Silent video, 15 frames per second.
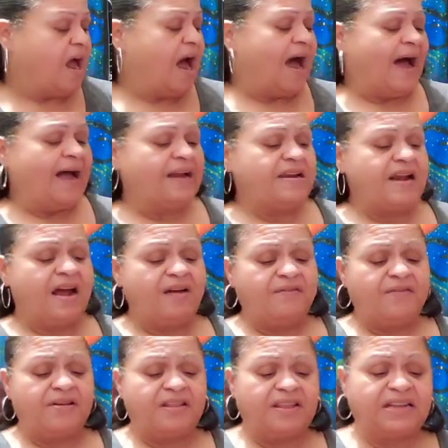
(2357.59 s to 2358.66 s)
I
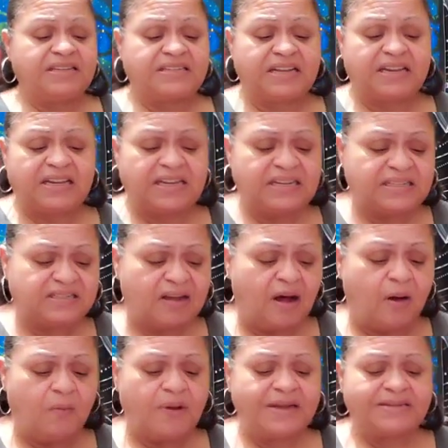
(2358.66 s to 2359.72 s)
never this, and this
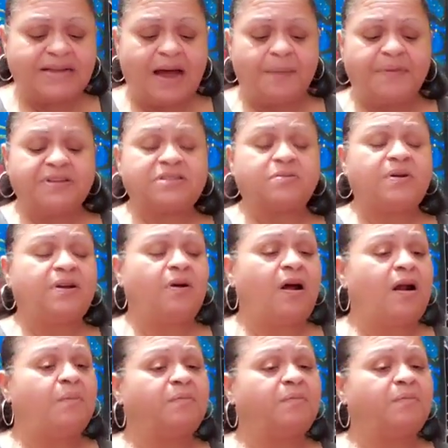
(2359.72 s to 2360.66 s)
always happens, sweetheart.